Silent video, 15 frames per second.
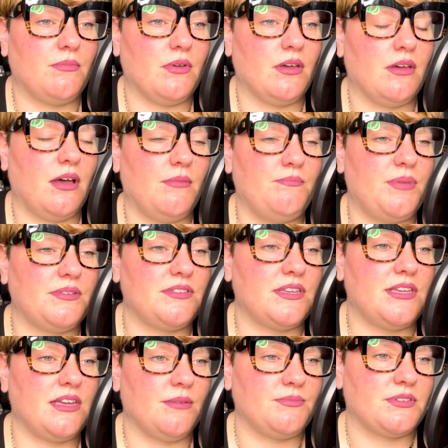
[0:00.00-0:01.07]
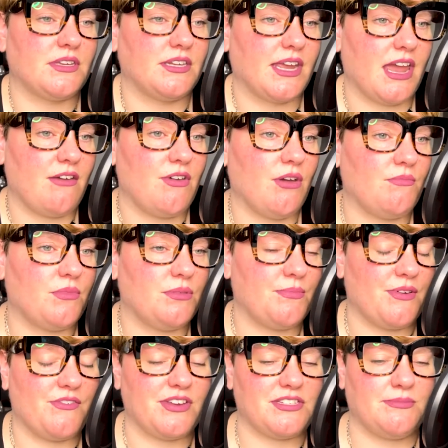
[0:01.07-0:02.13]
I'm busy. I'm just going to carry on with my
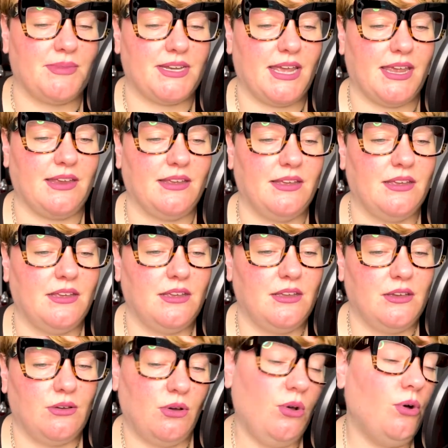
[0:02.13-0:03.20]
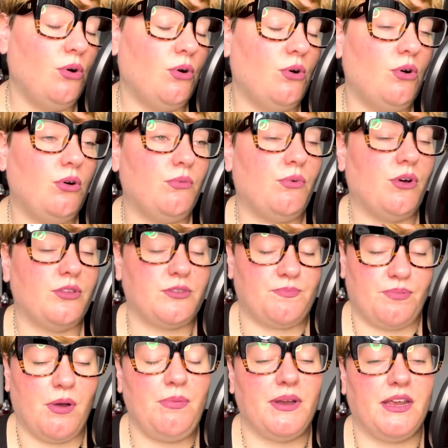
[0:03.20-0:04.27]
rest of my day. Or what's
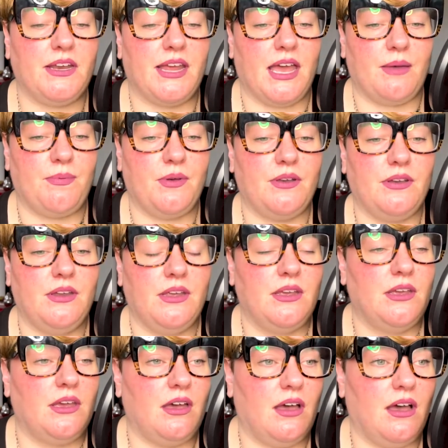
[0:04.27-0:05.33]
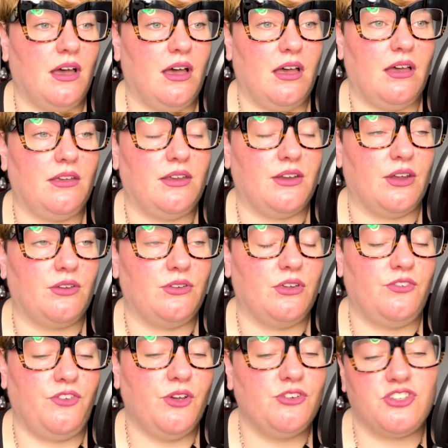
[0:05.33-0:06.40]
probably going to happen, you know, you
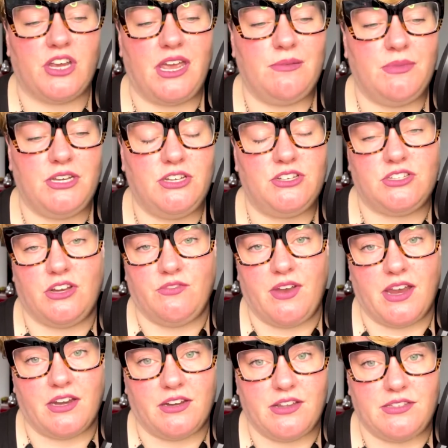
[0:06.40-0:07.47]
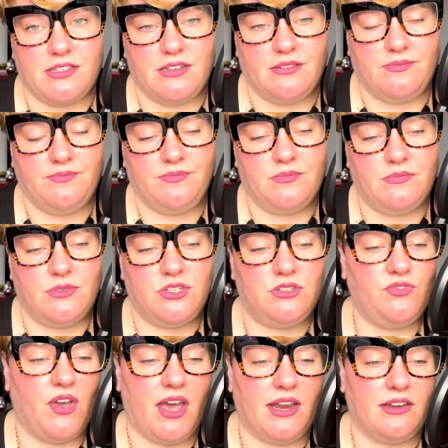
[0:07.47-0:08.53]
feel shame and you just don't recognize it, which is
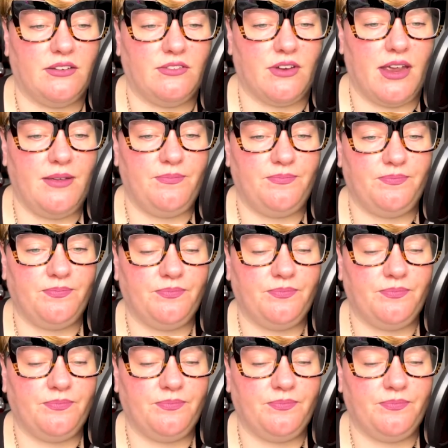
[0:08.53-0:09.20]
fine, right?